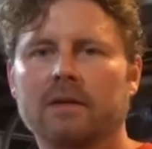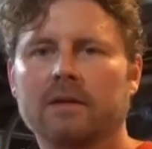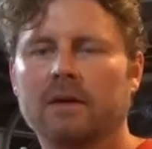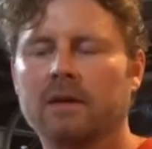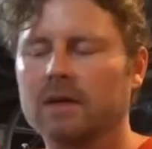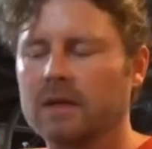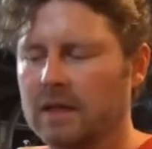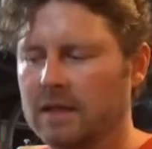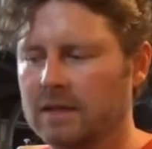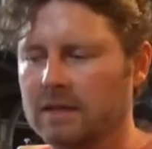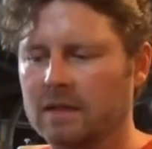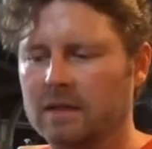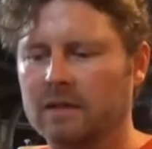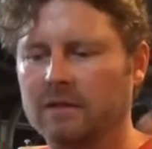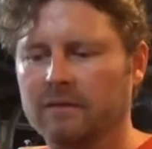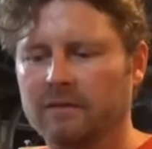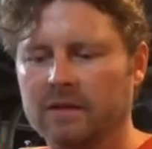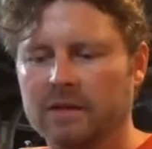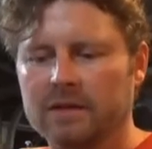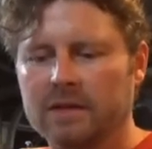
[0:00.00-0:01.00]
with all kinds of
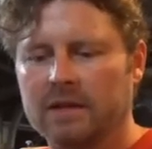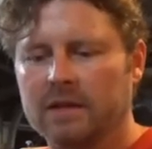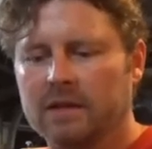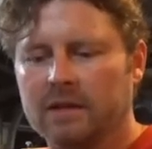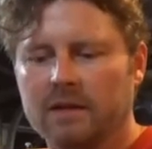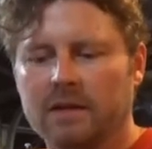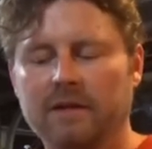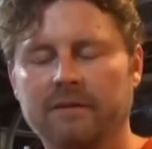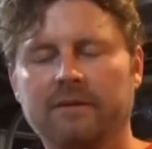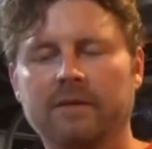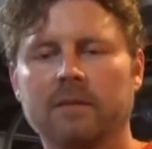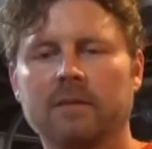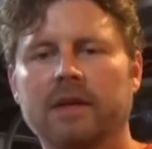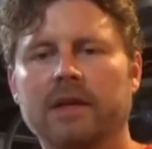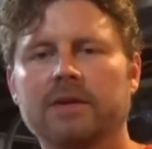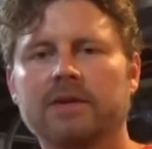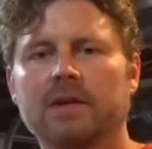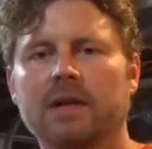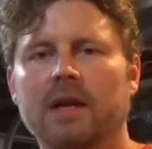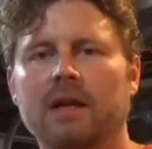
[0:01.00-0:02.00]
conflicting
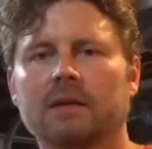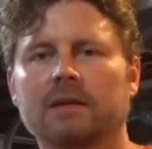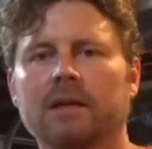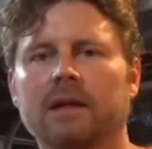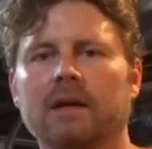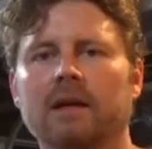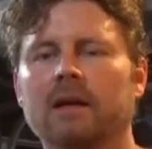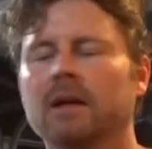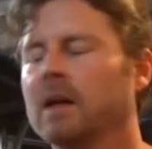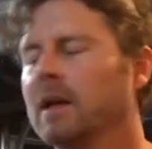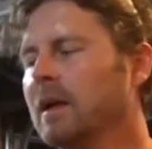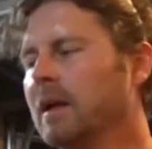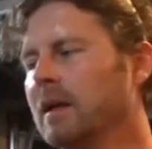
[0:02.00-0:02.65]
information out there.